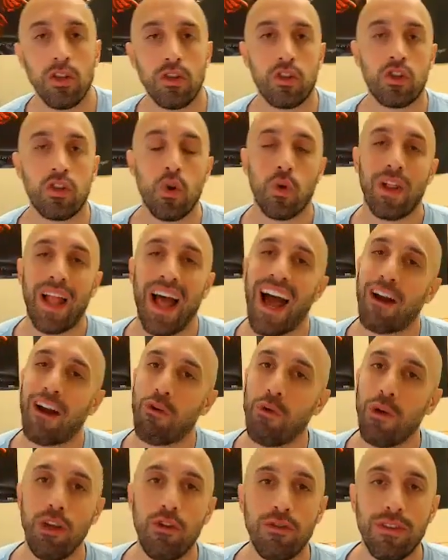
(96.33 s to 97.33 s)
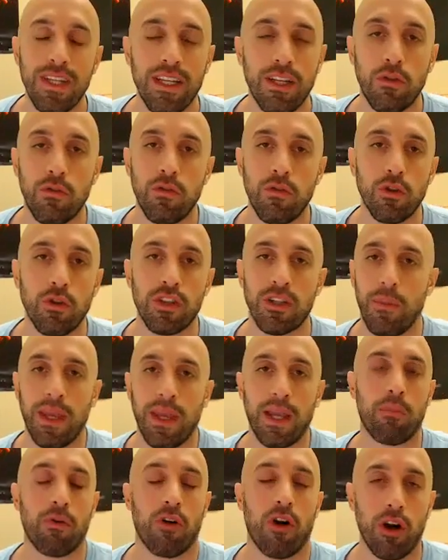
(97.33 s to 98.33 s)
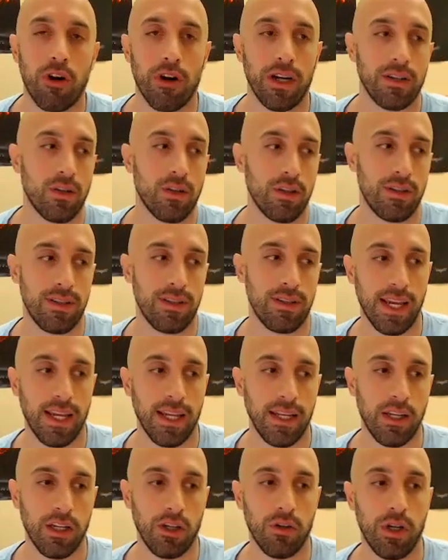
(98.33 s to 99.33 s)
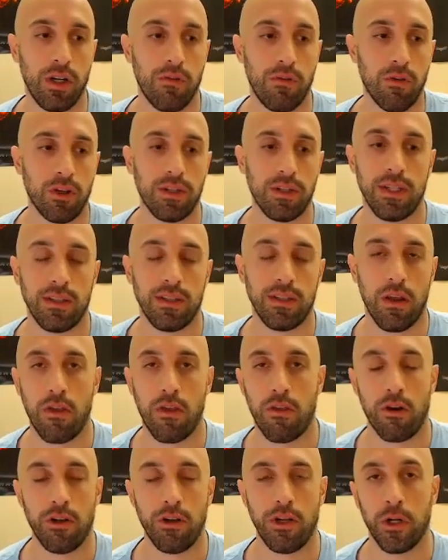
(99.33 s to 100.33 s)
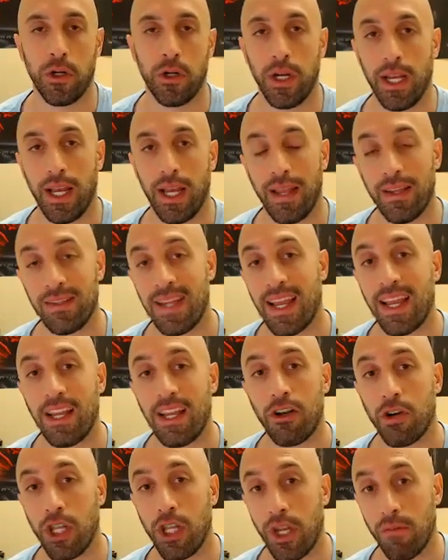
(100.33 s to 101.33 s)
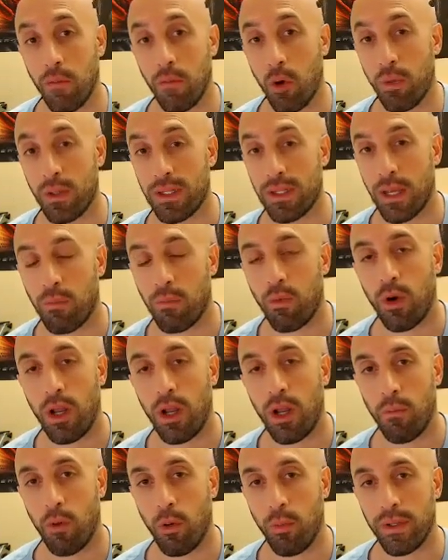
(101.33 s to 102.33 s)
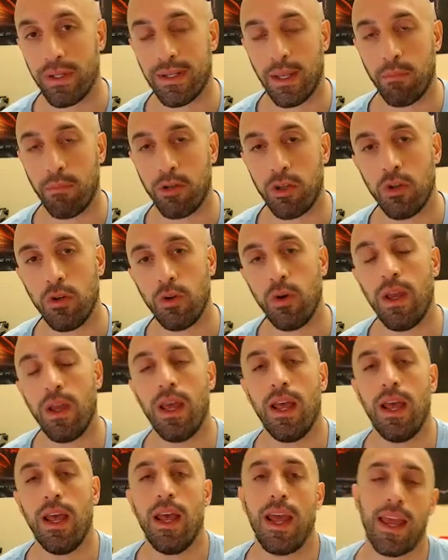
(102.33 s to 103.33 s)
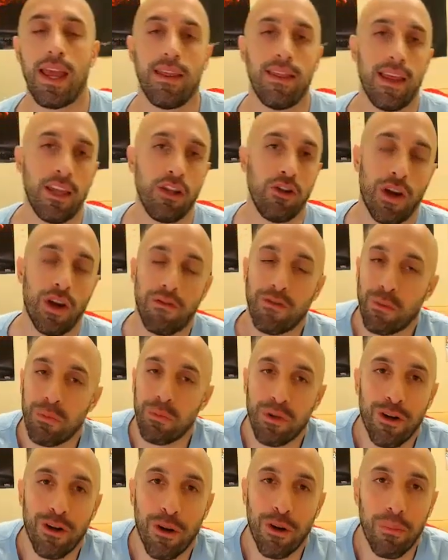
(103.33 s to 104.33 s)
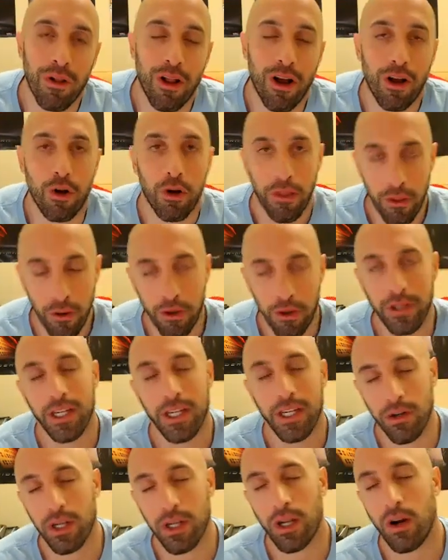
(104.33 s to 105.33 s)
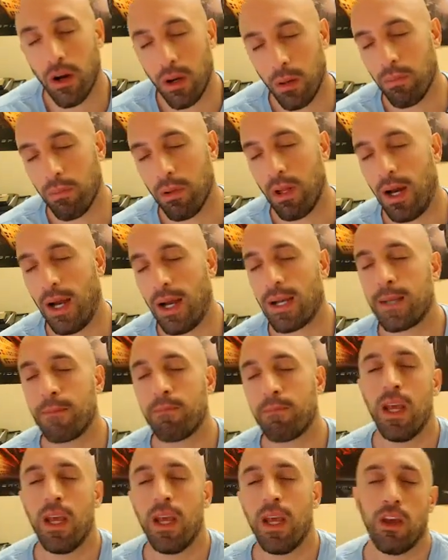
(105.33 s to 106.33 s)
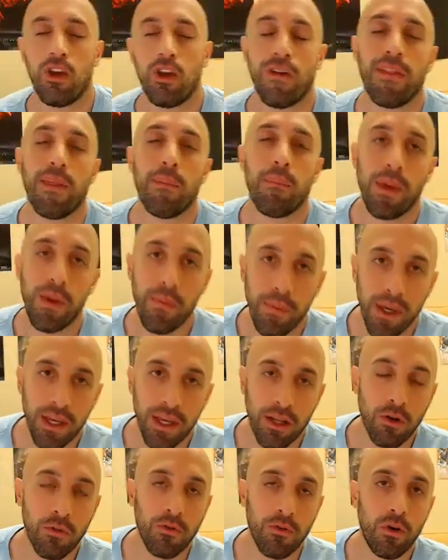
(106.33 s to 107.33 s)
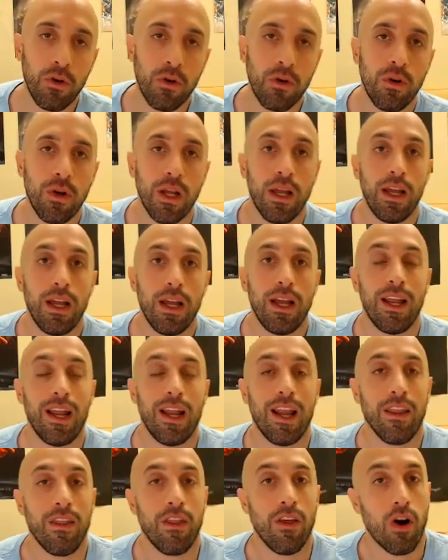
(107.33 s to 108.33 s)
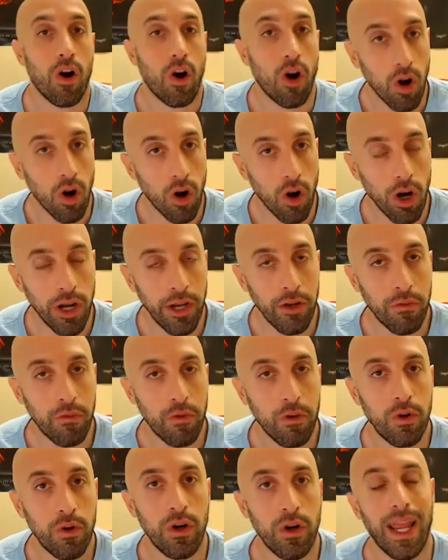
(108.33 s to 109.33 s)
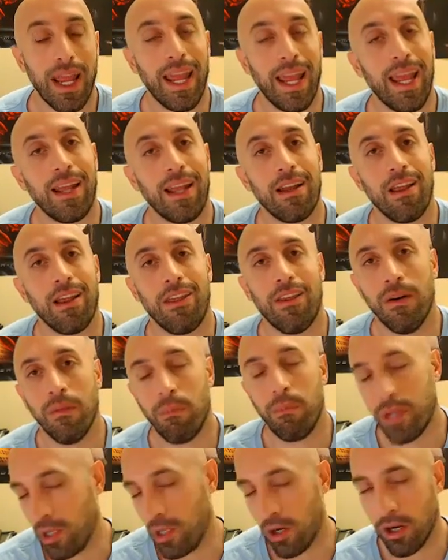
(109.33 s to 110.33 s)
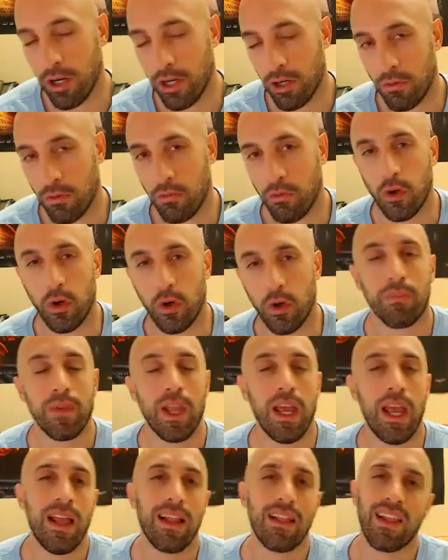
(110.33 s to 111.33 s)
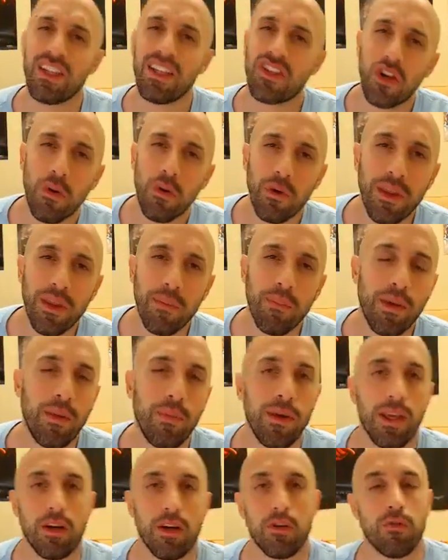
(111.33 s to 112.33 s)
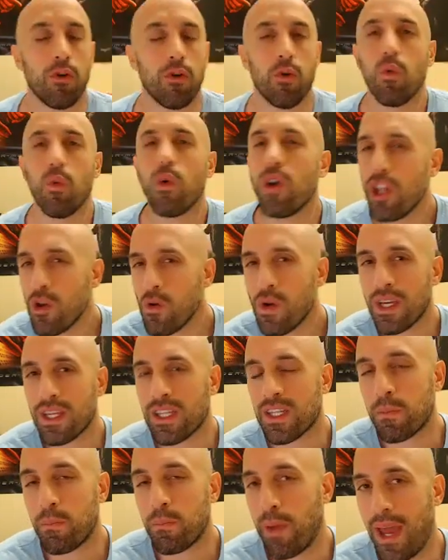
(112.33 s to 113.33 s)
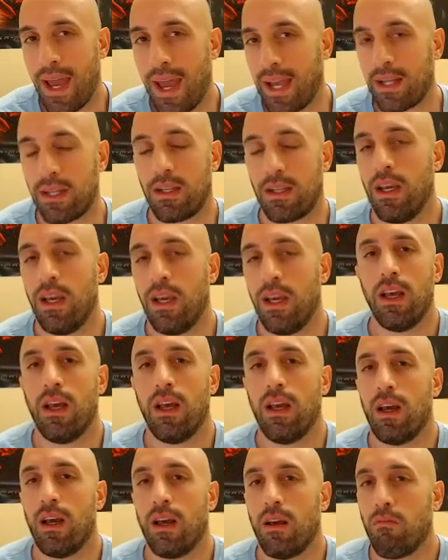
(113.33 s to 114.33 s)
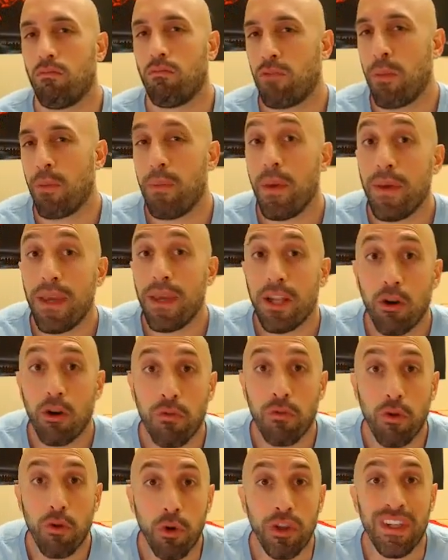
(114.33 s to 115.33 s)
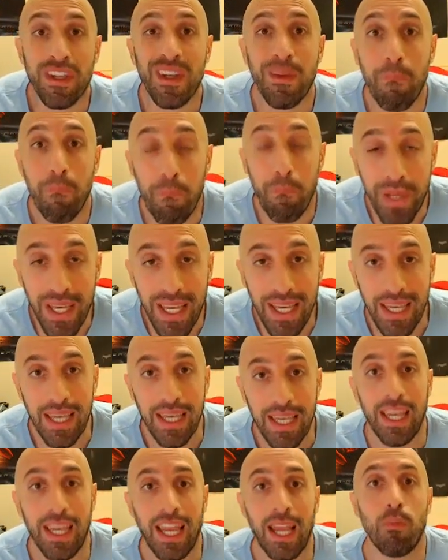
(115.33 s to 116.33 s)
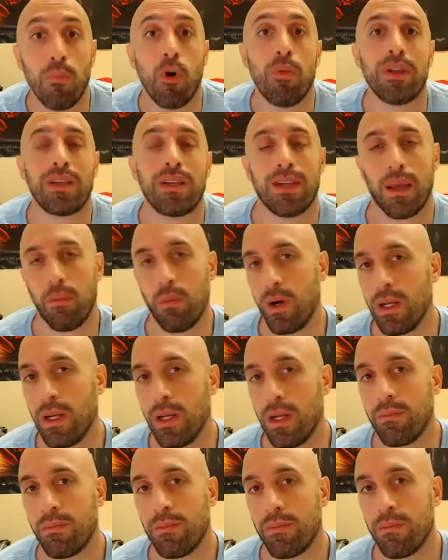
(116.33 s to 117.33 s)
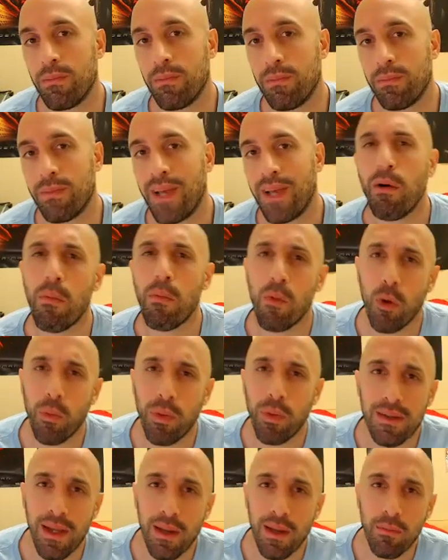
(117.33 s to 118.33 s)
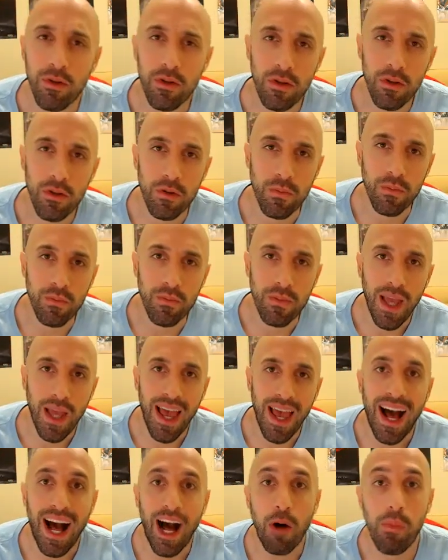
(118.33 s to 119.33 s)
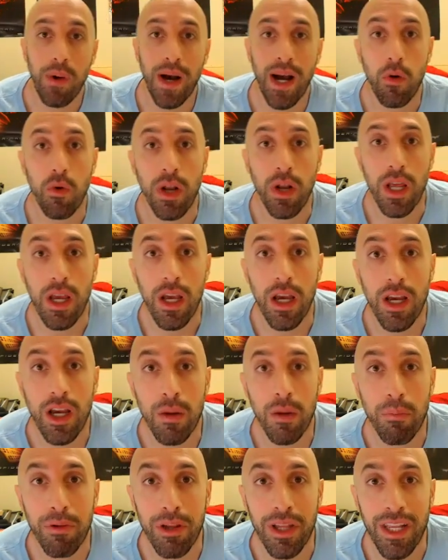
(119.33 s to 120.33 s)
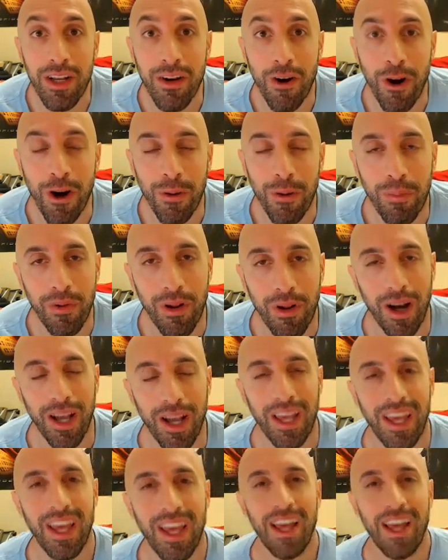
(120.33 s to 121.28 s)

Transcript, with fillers: So how do we use intervals to make progress on second degree versus third degree? In the second degree, you have Mobitz type one, Mobitz type two, and then you have complete heart block or third degree heart block. You have the PP interval, the RR interval, and the PR interval. Let's start with the PP interval. What do you expect the PP interval to be in Mobitz type one? How about Mobitz type two? How about complete heart block.